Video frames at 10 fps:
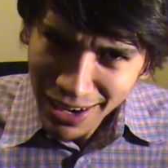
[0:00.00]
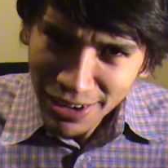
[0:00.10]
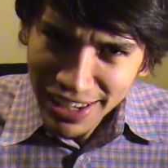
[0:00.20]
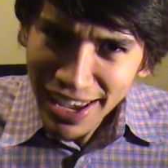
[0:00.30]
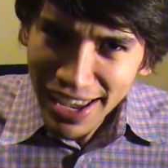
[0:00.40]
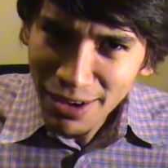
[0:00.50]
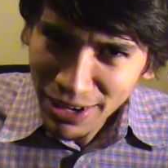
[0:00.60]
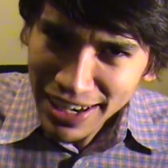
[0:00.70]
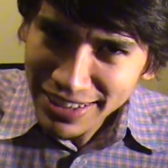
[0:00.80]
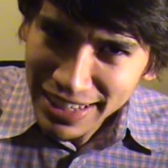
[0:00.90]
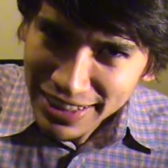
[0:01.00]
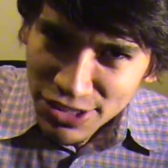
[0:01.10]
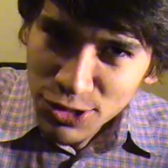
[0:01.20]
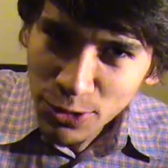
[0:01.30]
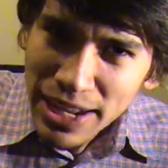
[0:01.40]
Yeah, we're going to take this
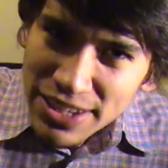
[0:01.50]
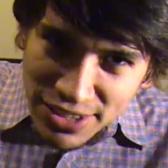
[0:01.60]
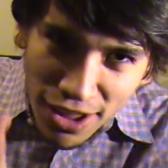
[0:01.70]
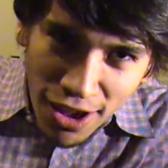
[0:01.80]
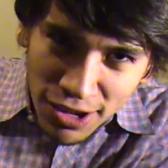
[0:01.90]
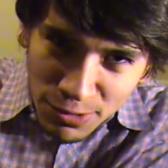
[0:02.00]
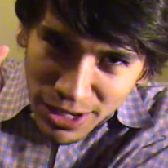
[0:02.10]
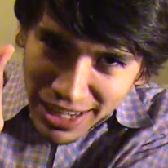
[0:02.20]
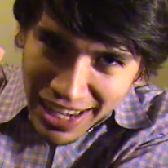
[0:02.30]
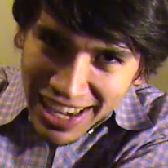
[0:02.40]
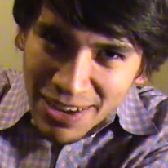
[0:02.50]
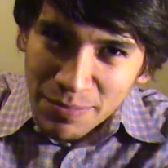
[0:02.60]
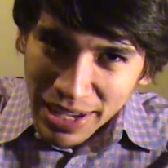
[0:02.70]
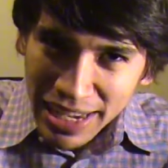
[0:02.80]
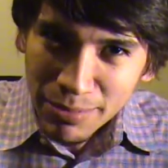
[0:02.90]
train as long as we can,
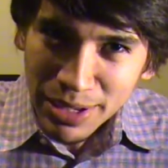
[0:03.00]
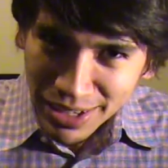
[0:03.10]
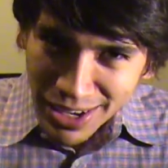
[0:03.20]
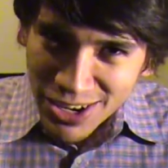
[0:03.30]
baby.